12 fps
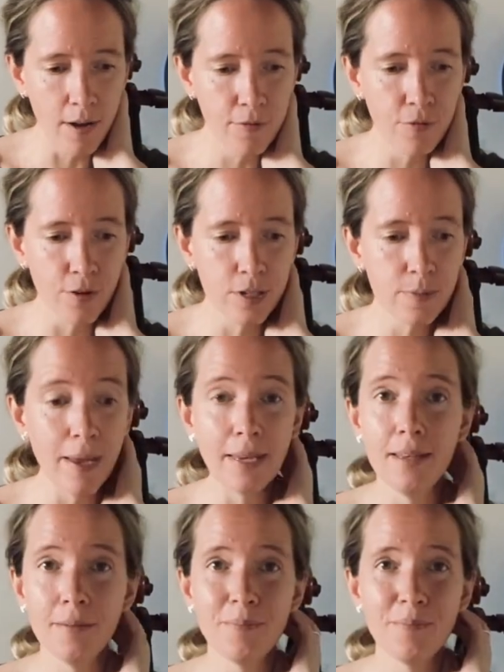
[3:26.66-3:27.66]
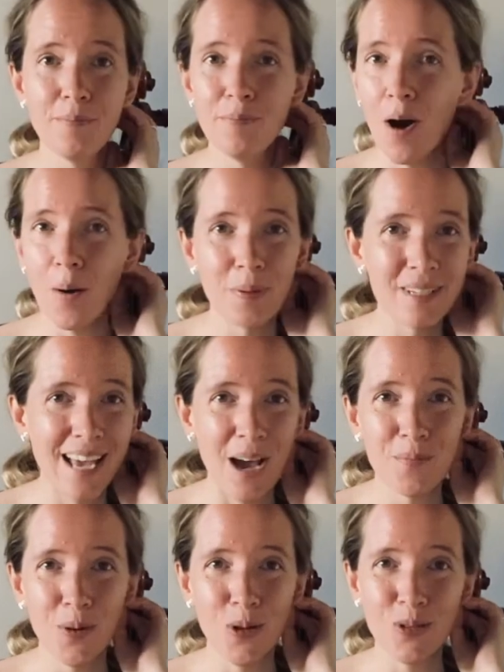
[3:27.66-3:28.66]
for as many up and
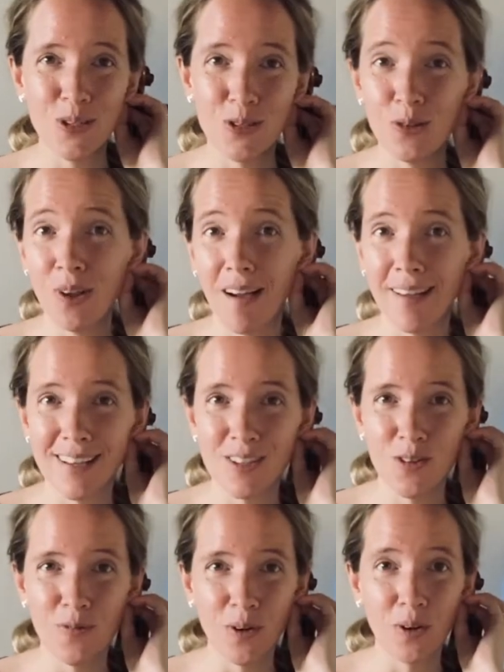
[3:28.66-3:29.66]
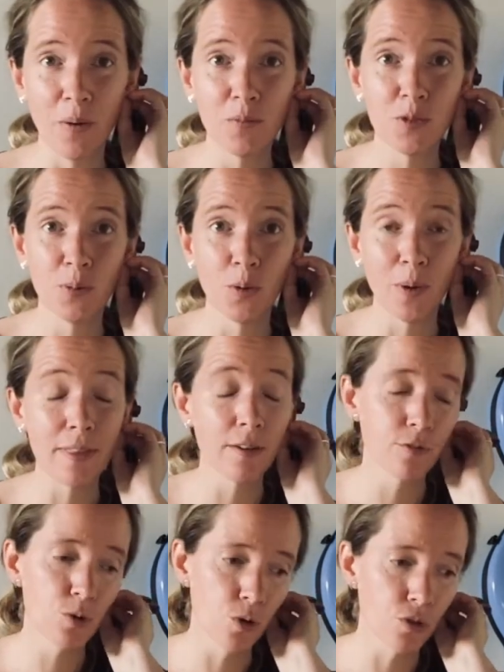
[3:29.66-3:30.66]
down bows as you like, as you feel comfortable with, and
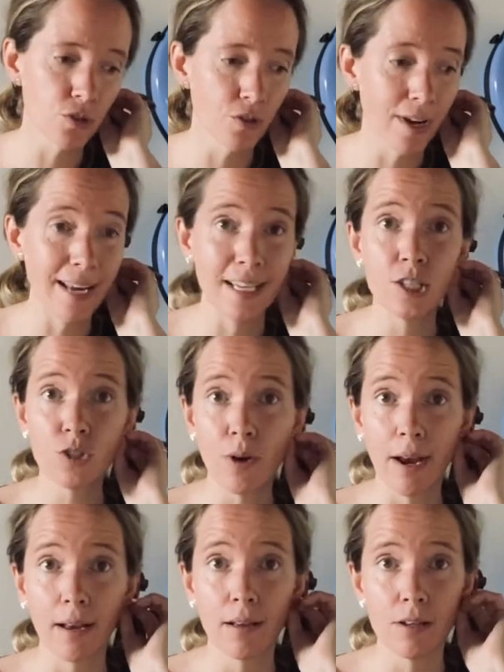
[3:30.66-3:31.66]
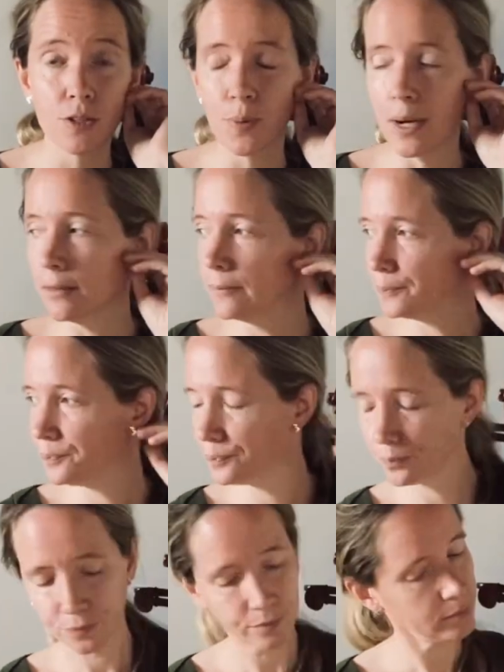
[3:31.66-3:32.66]
of course on any string as well.
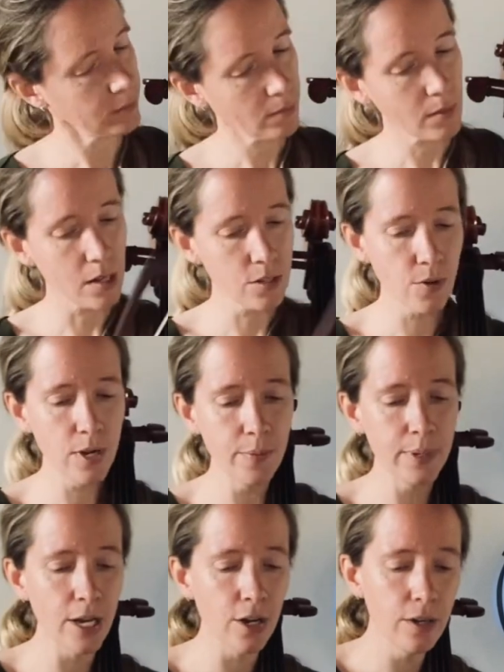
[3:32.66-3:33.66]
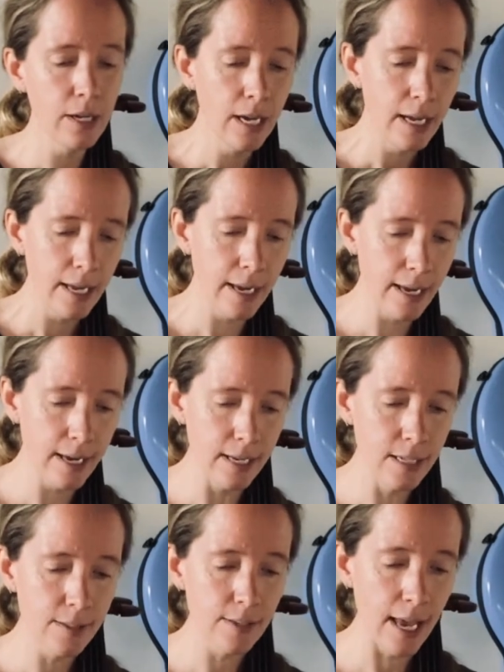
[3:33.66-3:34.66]
So here we go. Here
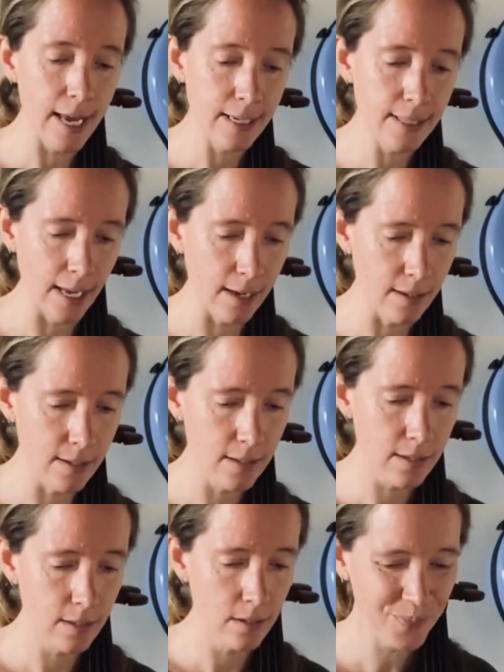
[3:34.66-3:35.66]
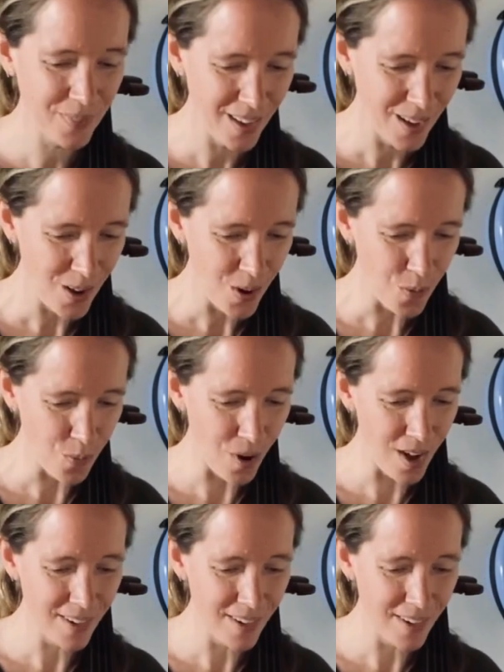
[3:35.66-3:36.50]
is 8 seconds. 1, 2, 3,